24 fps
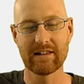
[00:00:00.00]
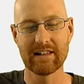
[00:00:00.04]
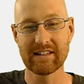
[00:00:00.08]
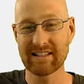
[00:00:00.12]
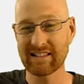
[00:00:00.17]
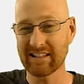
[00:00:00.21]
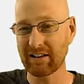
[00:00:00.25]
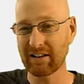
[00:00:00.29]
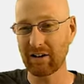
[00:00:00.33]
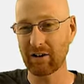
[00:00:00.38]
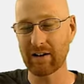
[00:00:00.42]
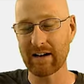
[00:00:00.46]
this
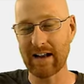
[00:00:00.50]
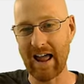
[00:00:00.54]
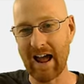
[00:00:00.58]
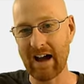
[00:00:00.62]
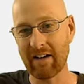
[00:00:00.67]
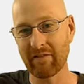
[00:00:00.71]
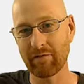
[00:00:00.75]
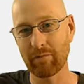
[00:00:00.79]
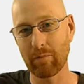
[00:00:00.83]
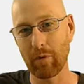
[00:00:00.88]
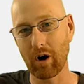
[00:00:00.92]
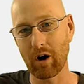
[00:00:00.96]
is in our
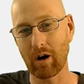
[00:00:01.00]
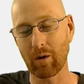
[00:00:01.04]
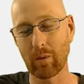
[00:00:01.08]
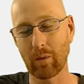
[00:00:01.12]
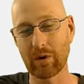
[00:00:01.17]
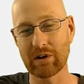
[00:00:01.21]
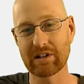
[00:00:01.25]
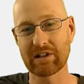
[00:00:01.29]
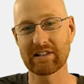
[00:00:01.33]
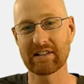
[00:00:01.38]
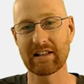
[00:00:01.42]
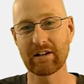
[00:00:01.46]
nav bar,
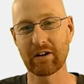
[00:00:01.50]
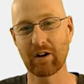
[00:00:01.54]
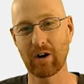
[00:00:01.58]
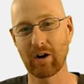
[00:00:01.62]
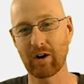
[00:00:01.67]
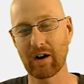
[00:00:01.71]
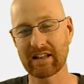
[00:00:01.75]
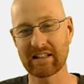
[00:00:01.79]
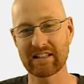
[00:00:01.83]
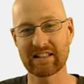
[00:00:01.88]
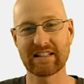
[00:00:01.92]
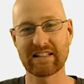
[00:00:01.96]
which is in
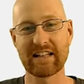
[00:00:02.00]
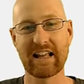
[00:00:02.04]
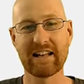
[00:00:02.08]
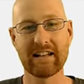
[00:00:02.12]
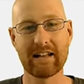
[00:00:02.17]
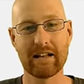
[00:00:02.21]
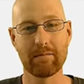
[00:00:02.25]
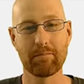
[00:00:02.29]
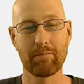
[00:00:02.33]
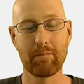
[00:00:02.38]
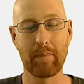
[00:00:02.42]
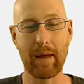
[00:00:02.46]
our
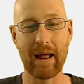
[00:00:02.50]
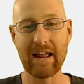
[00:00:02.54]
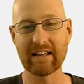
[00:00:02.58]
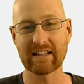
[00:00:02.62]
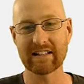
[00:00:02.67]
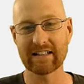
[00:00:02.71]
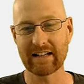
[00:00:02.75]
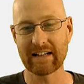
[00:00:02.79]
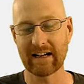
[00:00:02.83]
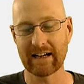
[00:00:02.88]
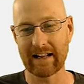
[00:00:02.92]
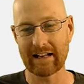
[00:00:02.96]
extended
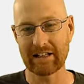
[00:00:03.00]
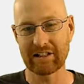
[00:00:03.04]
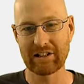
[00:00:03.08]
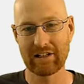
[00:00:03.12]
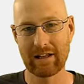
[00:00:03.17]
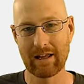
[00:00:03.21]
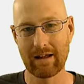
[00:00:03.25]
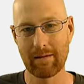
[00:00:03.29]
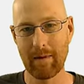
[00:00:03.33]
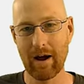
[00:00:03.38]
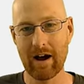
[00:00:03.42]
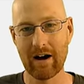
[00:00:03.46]

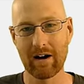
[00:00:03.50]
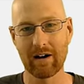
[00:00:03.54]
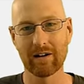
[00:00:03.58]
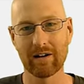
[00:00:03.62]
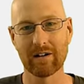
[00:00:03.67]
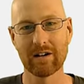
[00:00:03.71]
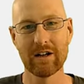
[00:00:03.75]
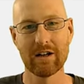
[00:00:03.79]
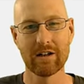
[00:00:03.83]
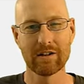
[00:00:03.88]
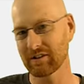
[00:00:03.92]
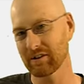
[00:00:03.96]

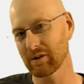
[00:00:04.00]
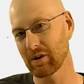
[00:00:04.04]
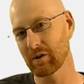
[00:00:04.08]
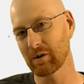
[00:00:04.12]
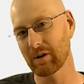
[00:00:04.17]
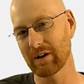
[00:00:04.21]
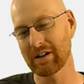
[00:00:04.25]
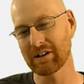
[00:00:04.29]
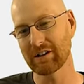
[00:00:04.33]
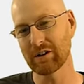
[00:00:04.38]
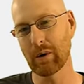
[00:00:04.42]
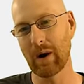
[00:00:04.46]
base.html. So
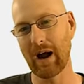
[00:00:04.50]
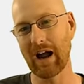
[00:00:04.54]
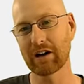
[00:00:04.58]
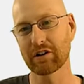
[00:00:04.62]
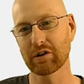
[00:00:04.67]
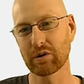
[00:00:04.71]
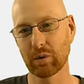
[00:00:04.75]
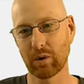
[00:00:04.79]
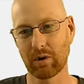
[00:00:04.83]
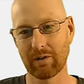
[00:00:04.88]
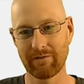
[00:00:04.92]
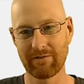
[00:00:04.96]
there is no
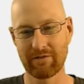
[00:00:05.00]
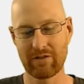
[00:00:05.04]
actual